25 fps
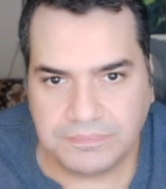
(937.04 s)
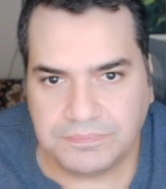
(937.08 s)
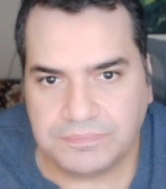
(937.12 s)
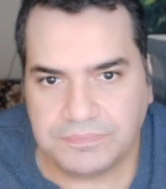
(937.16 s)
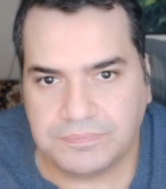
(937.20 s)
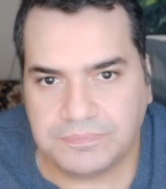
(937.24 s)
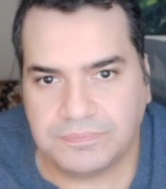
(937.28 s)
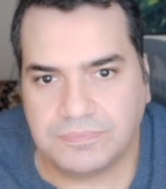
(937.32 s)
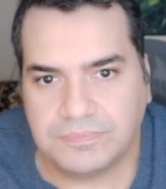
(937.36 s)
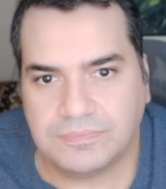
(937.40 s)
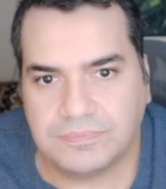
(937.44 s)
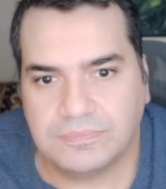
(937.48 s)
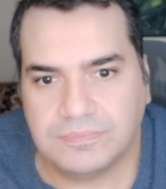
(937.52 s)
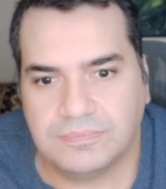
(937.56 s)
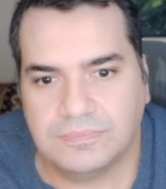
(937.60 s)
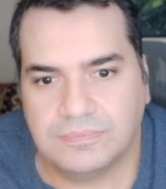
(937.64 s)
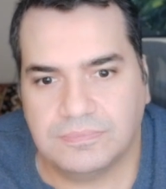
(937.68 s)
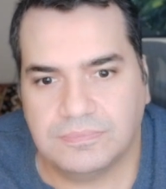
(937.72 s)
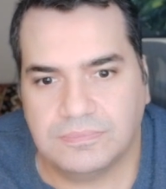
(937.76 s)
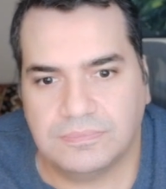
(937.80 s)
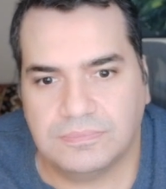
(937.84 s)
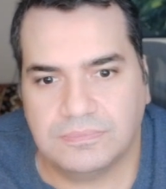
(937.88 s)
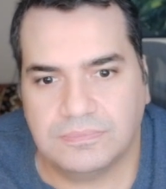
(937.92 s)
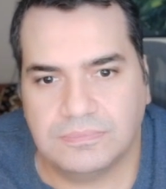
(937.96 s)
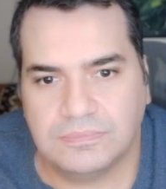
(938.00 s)

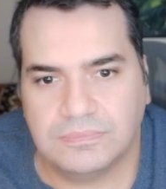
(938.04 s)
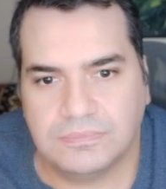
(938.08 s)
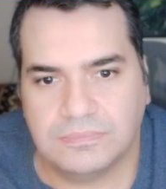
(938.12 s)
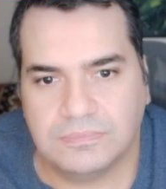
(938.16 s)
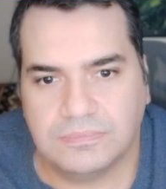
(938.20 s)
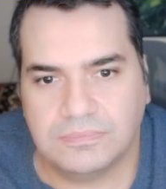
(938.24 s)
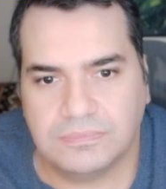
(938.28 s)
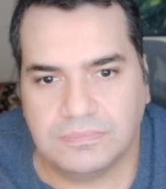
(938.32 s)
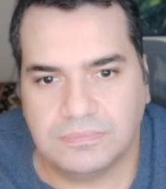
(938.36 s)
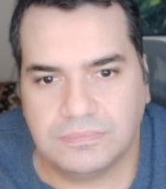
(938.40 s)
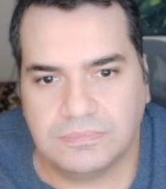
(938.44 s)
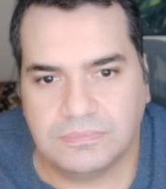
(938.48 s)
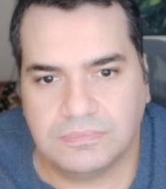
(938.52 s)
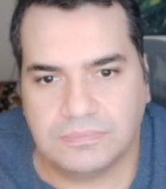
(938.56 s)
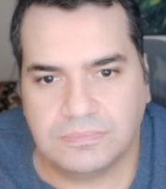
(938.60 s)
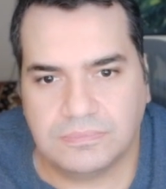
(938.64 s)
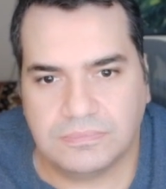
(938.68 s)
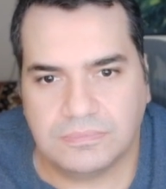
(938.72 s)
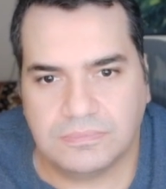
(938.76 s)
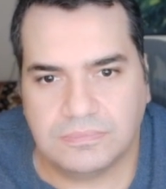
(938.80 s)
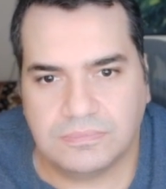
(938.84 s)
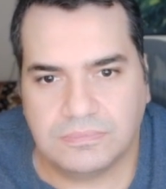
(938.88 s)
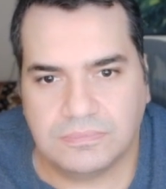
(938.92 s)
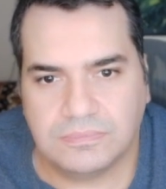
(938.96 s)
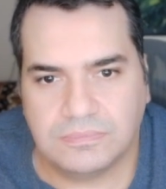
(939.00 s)

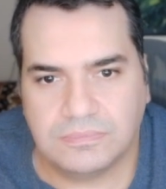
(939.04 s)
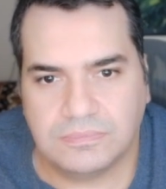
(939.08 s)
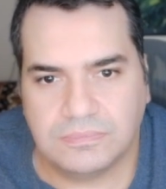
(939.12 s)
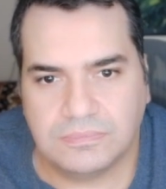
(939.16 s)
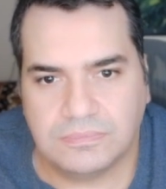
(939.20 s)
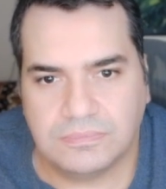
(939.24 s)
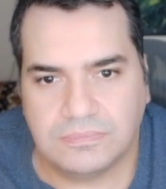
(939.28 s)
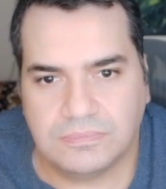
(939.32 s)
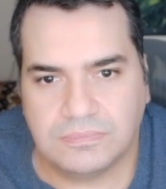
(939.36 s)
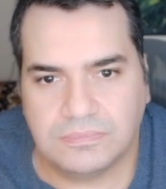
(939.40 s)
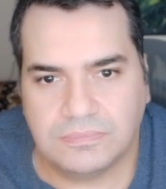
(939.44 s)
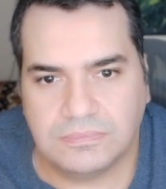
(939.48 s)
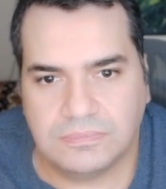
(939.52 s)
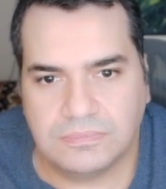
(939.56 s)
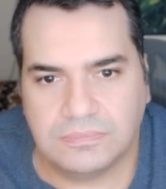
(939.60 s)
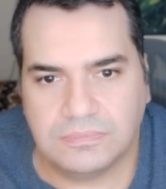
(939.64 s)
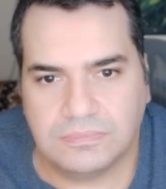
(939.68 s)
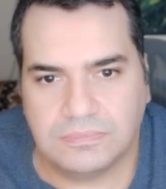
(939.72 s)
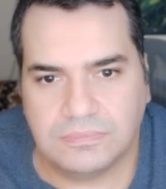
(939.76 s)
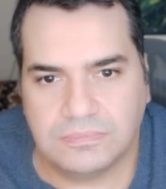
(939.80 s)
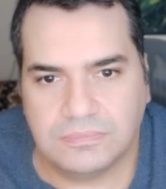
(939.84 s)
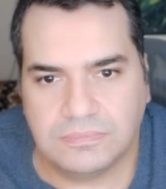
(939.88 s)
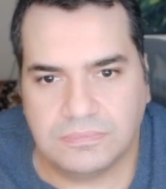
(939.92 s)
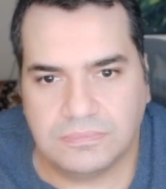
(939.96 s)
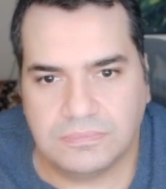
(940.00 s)

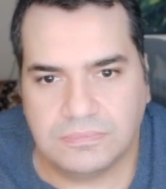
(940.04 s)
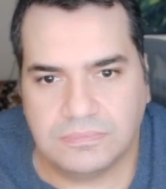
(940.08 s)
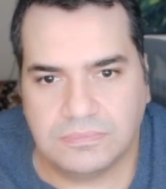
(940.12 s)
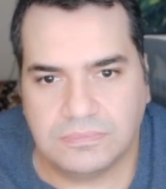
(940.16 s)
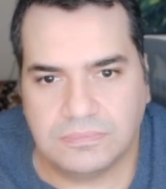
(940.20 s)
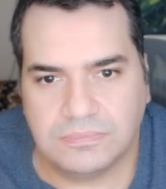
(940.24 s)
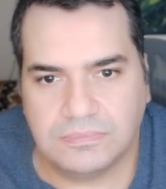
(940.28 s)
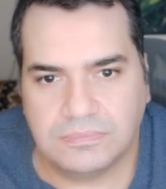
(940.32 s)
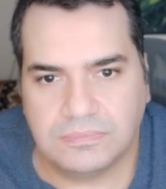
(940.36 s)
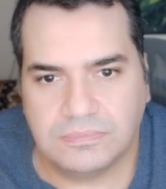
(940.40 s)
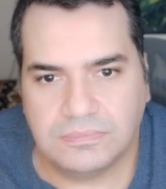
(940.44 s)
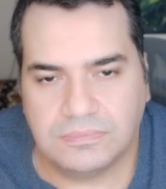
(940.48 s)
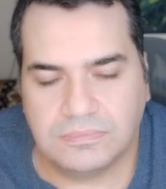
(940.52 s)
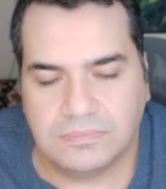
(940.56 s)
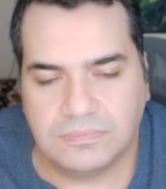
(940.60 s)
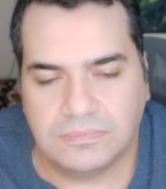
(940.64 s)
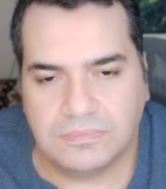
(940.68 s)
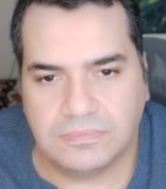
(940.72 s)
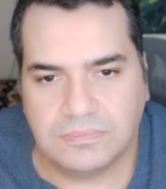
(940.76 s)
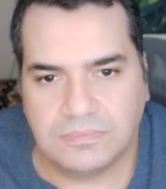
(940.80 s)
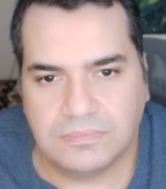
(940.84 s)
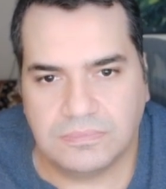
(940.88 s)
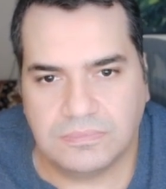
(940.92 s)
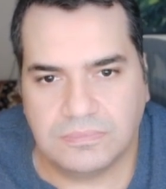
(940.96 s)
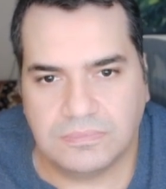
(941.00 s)

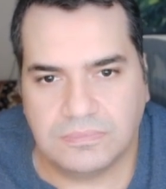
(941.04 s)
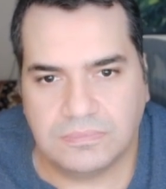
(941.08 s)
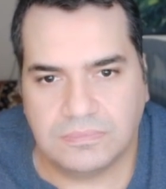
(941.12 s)
No one is speaking in this clip.